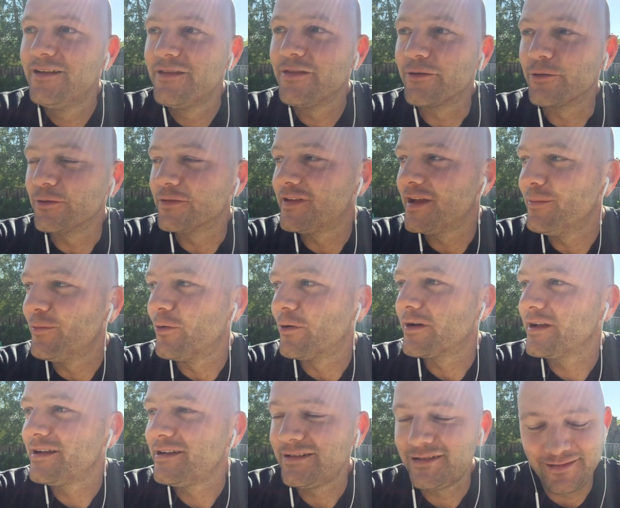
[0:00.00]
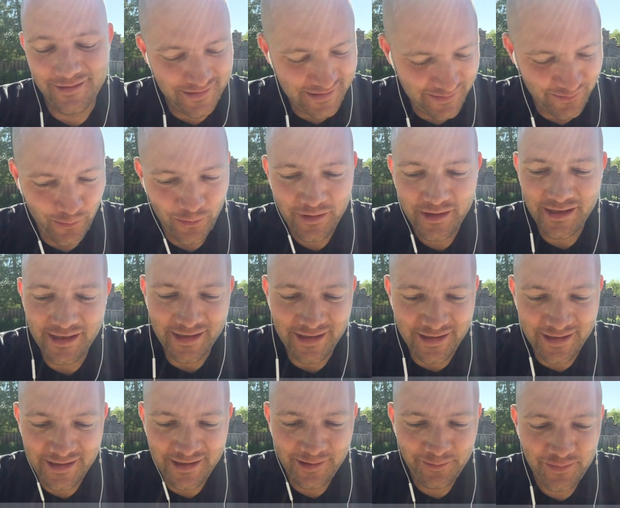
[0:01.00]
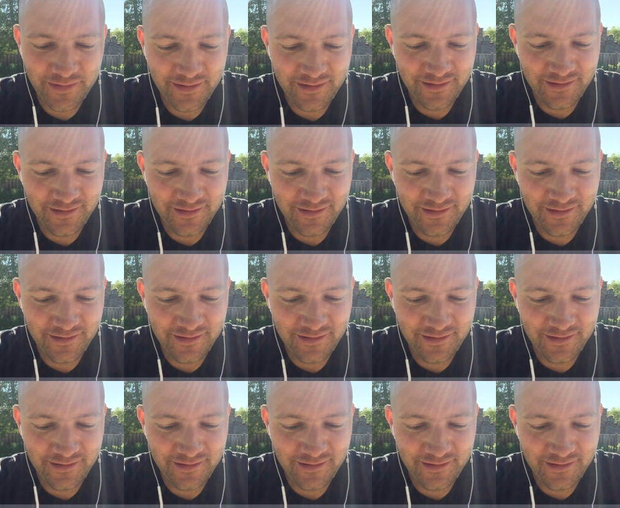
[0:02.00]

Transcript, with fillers: Thursday morning, this morning I get up,